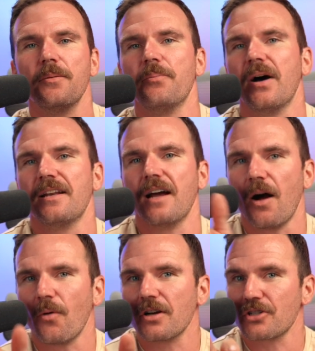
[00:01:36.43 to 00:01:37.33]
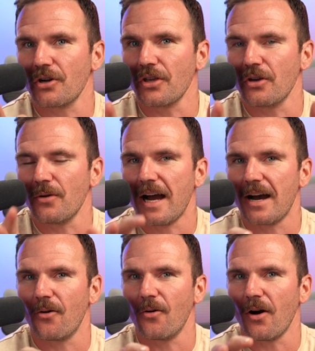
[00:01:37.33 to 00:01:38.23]
But I want to show you
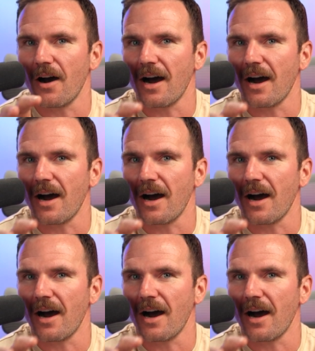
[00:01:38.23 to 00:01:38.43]
how